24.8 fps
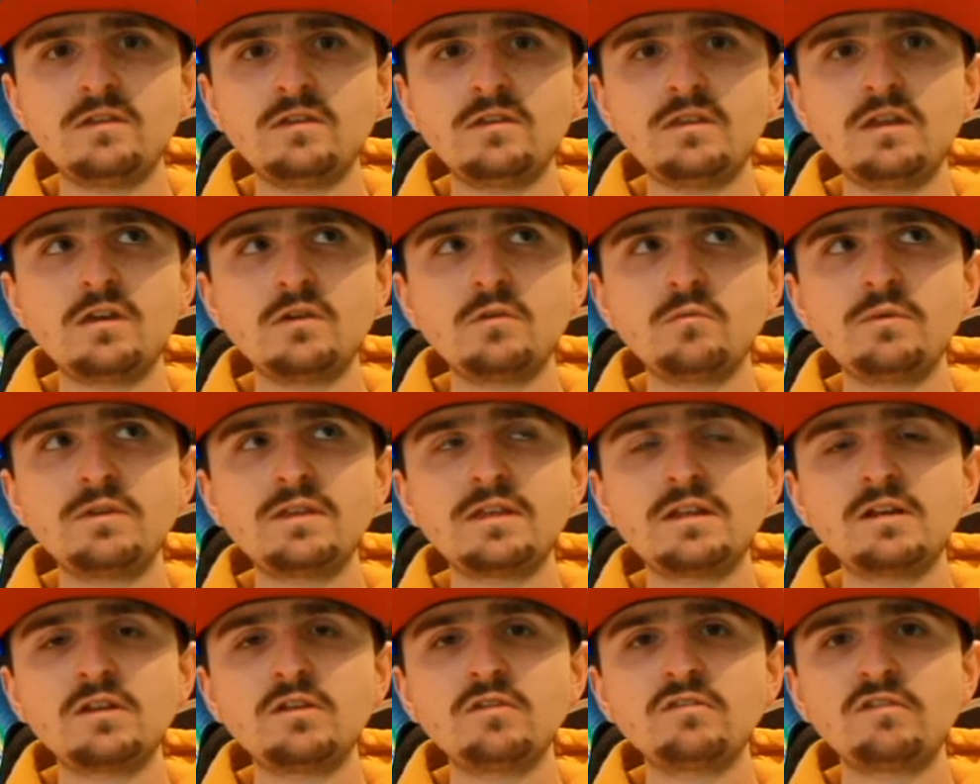you know you win
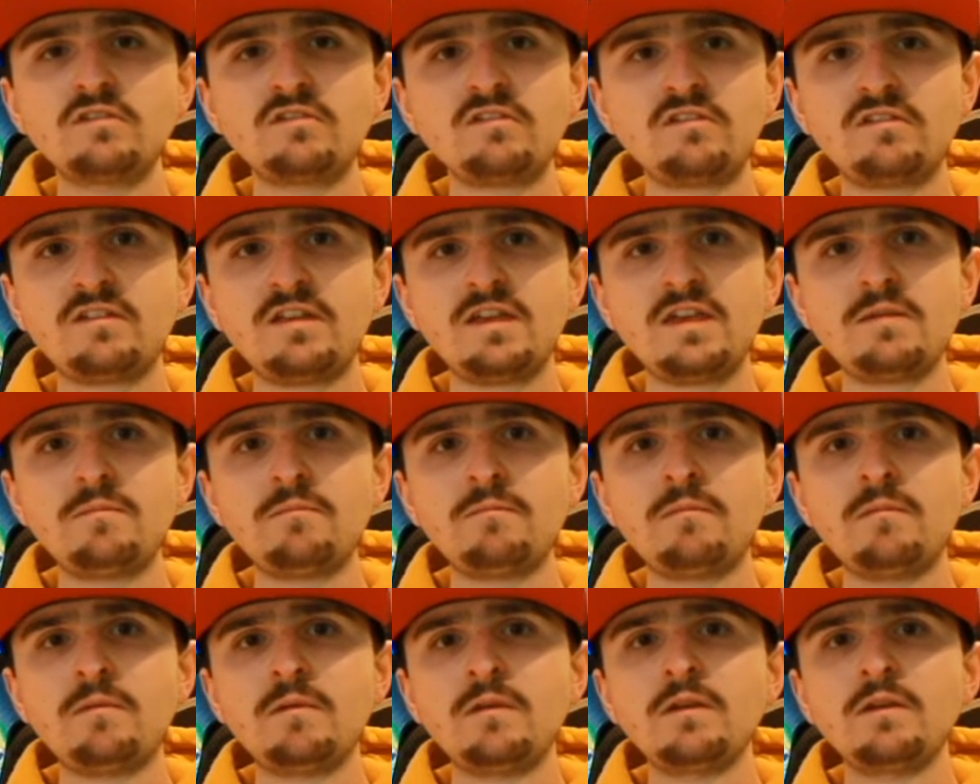and lose as a
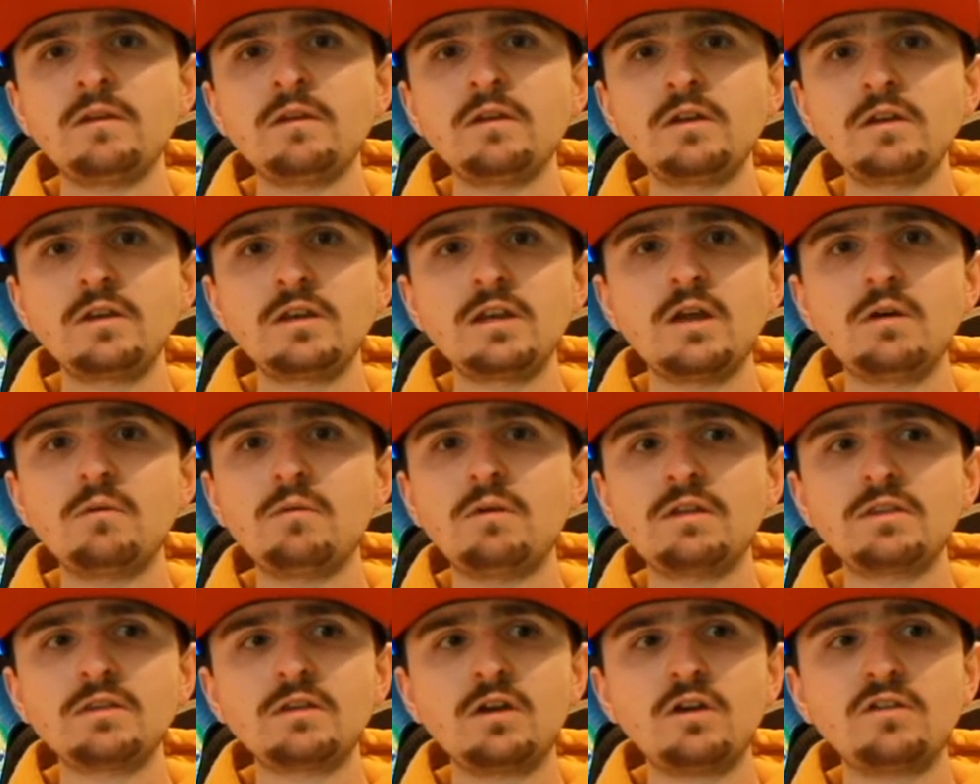team. No
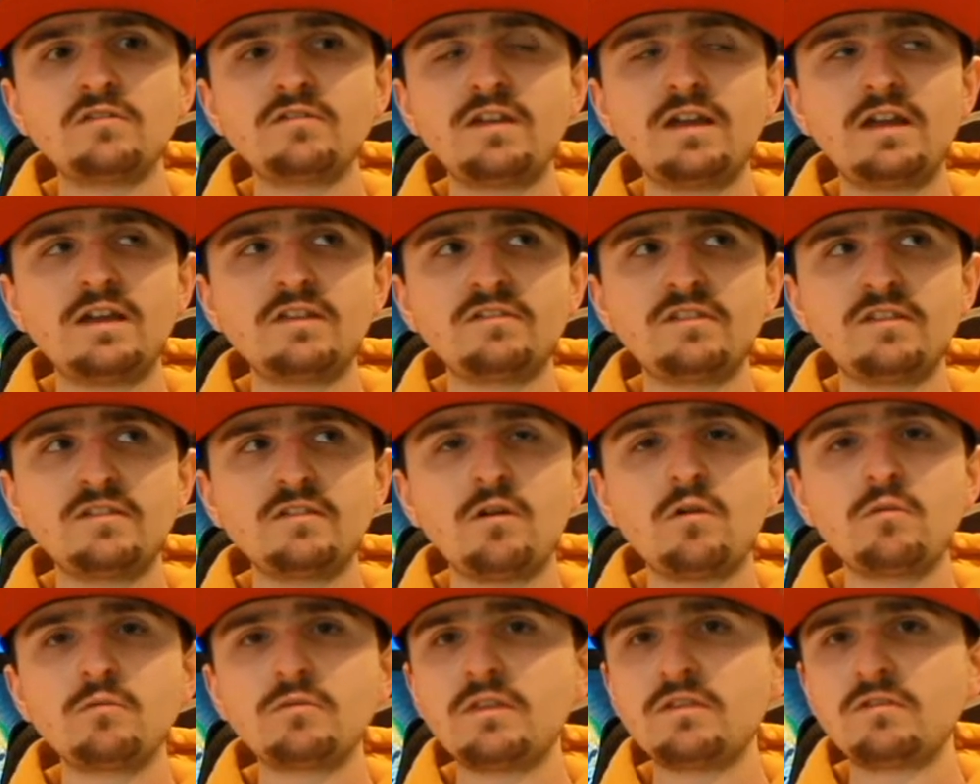one goes out and says,
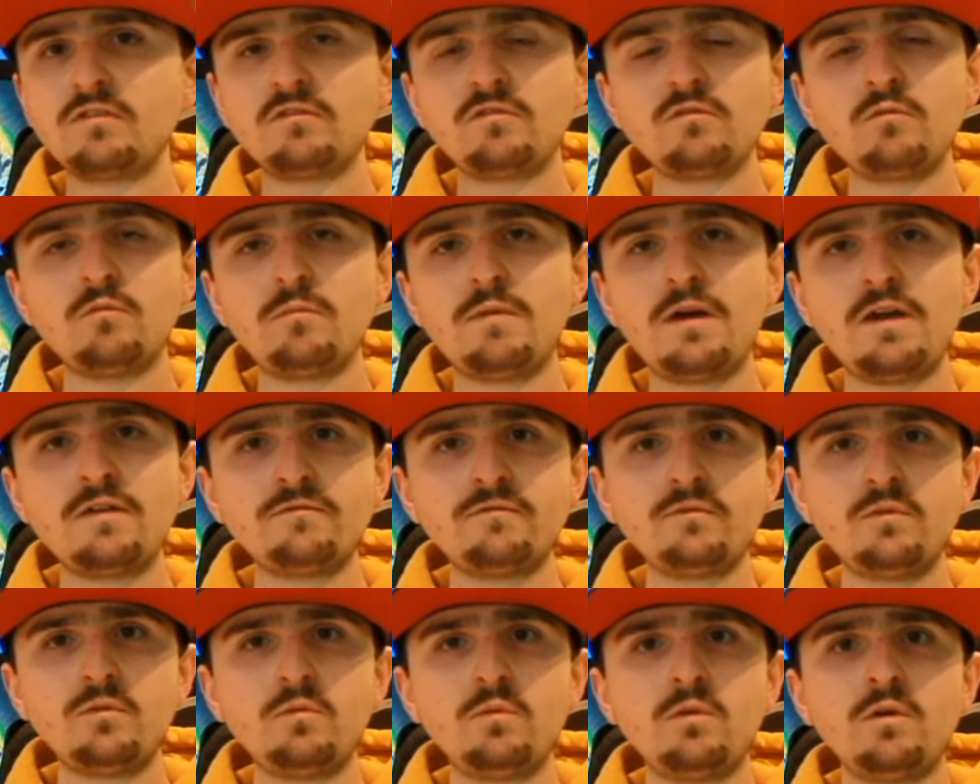"Oh, this is all my
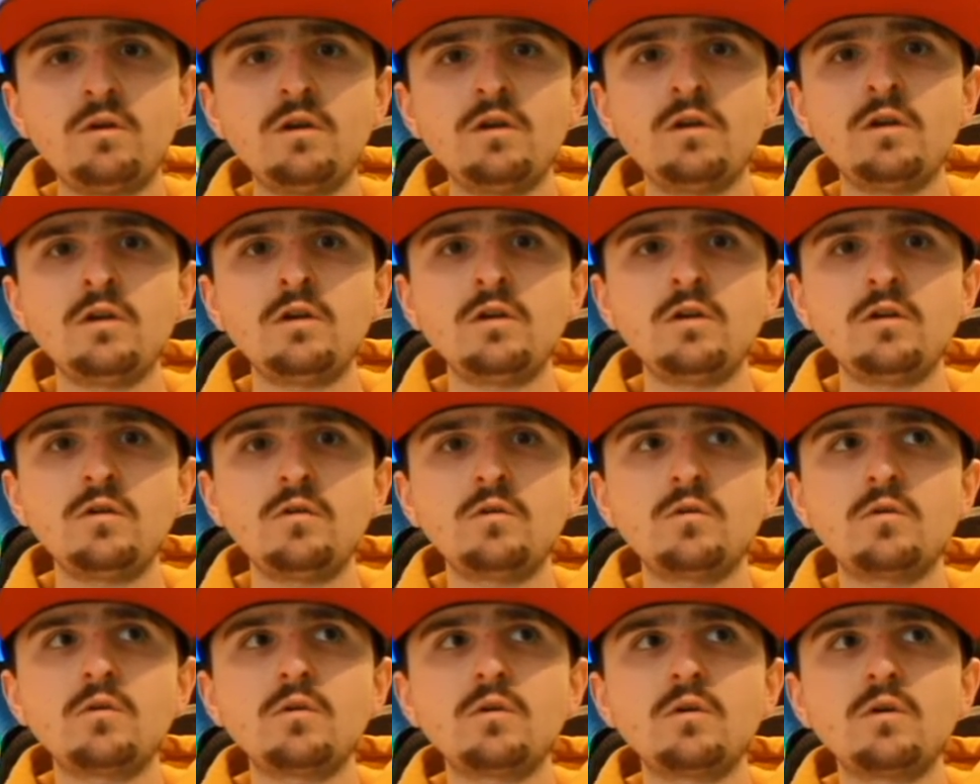fault,"
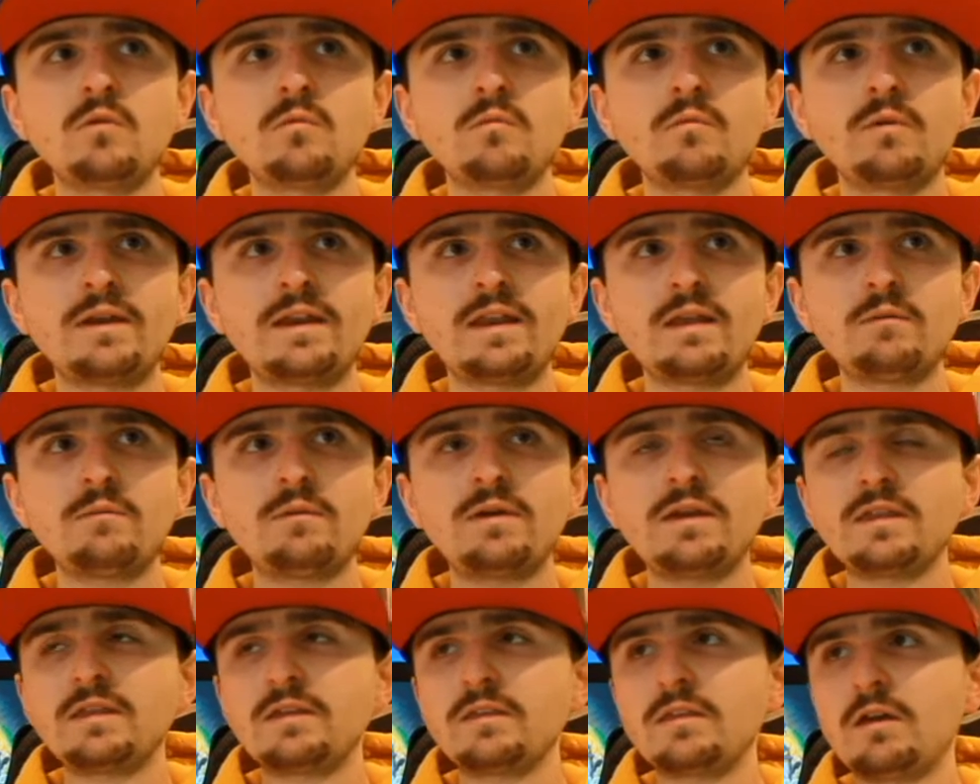or when they
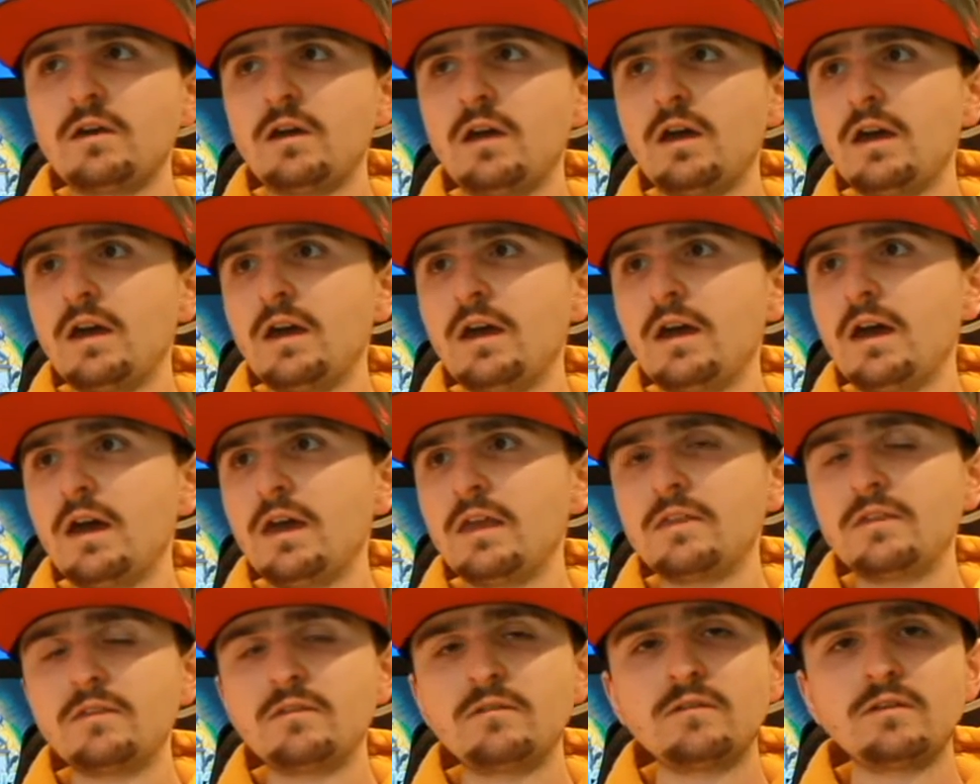win, you know, I,
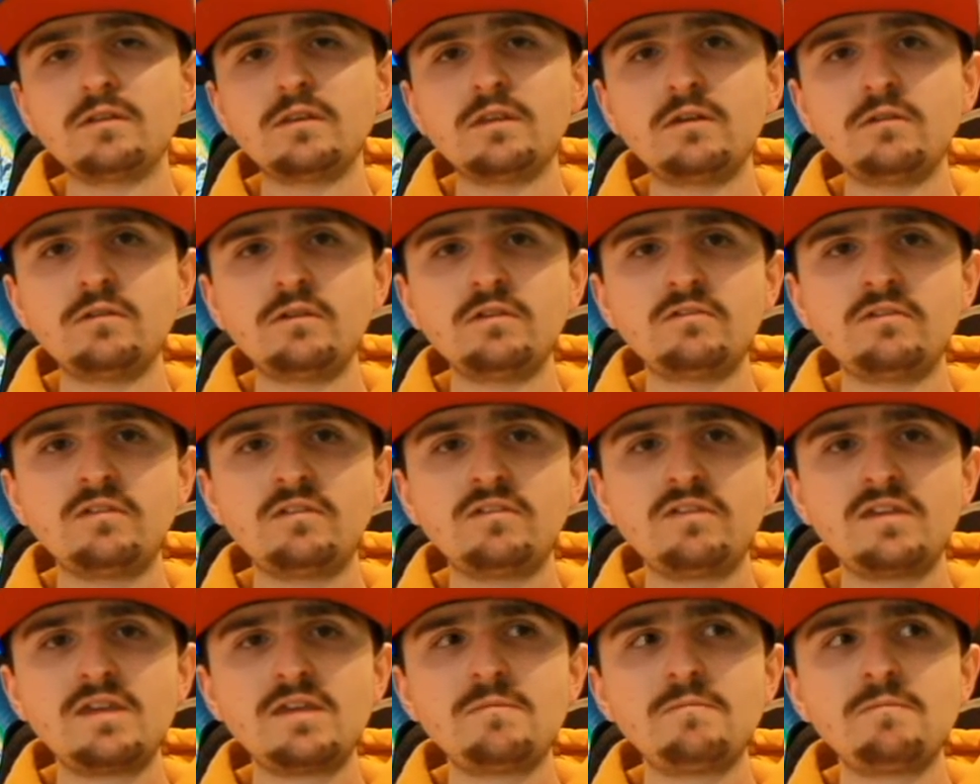I you know, it's a
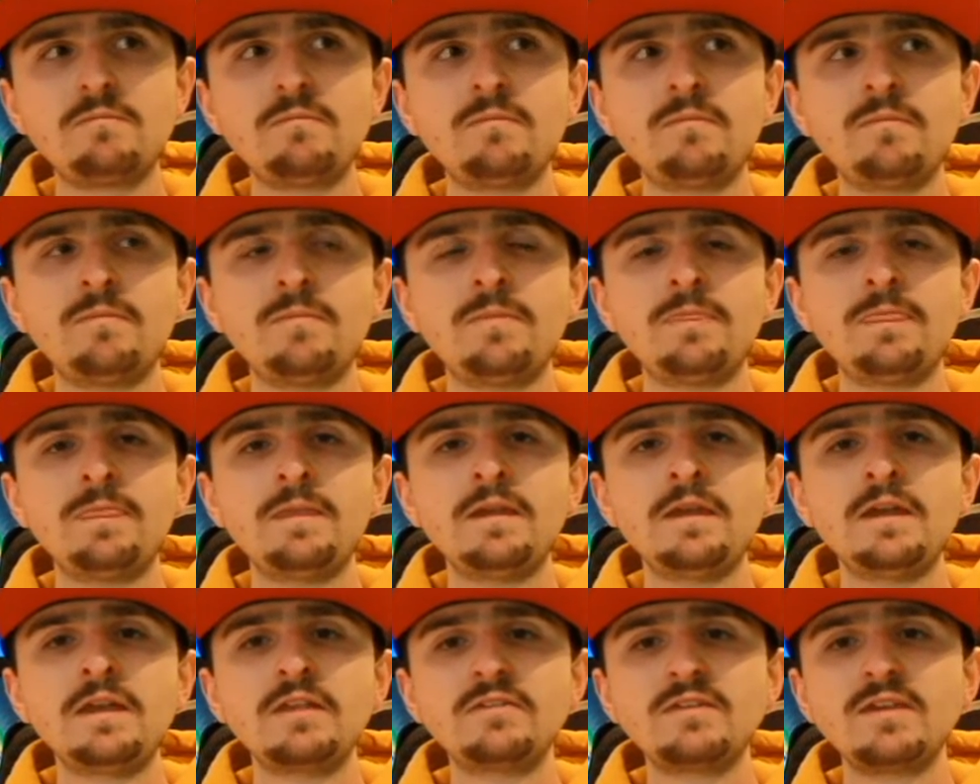team
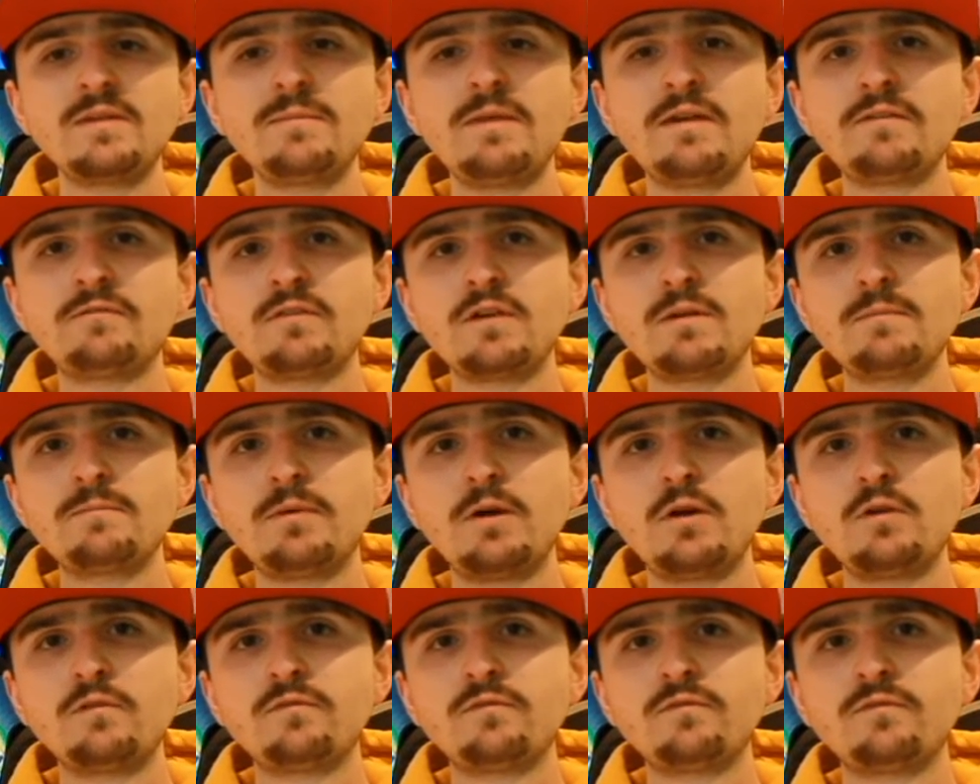team effort in
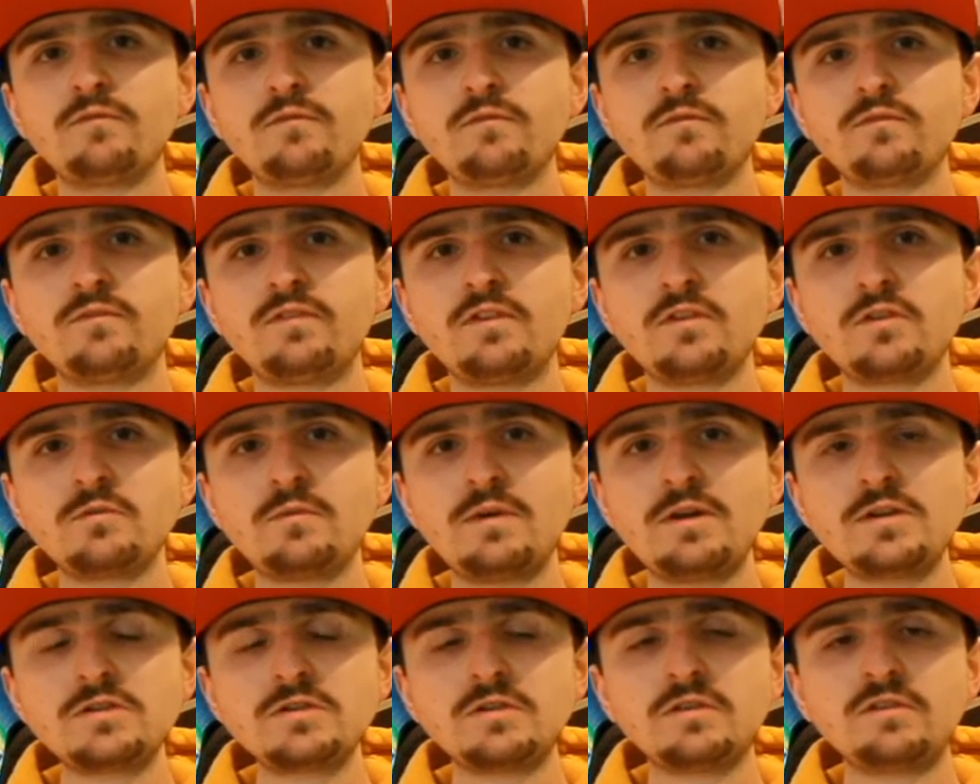both
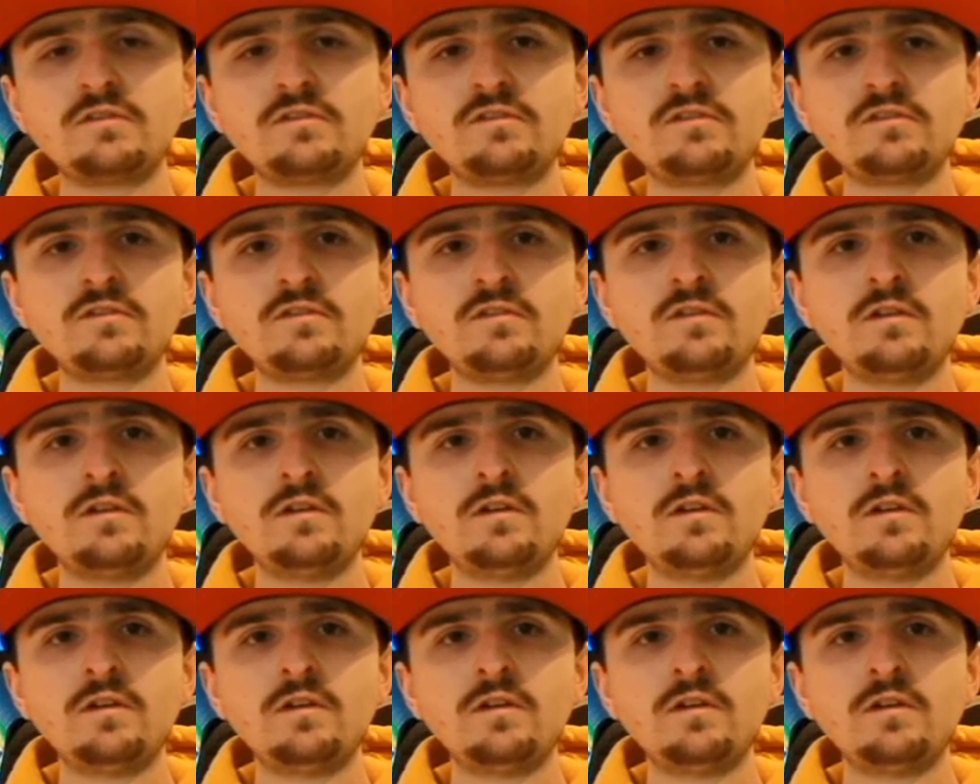situations,